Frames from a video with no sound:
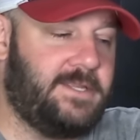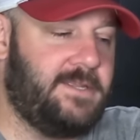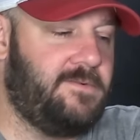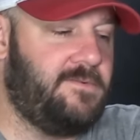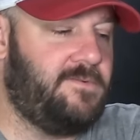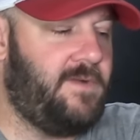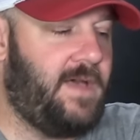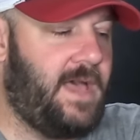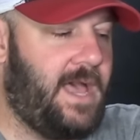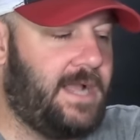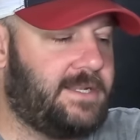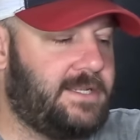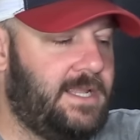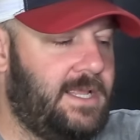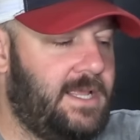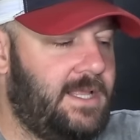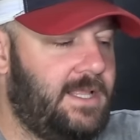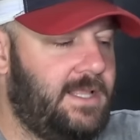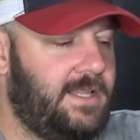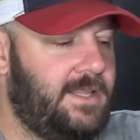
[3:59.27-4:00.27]
In fact,
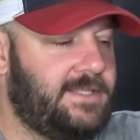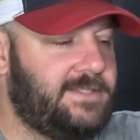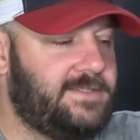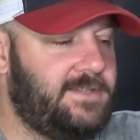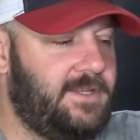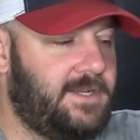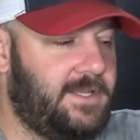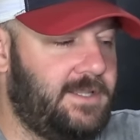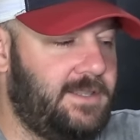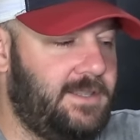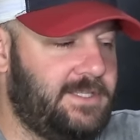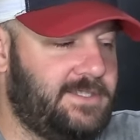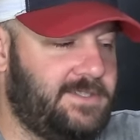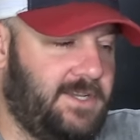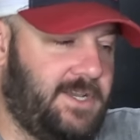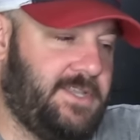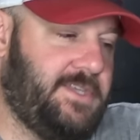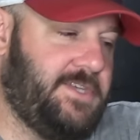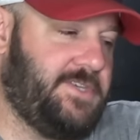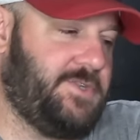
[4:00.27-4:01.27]
let's look
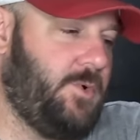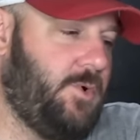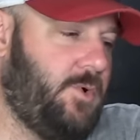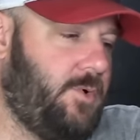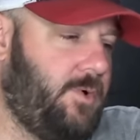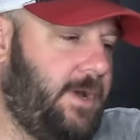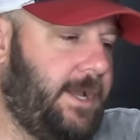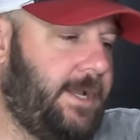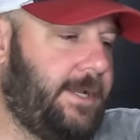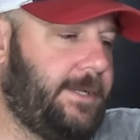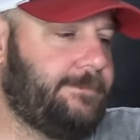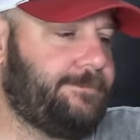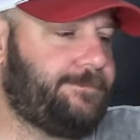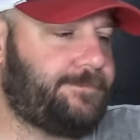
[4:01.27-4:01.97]
at this real quick.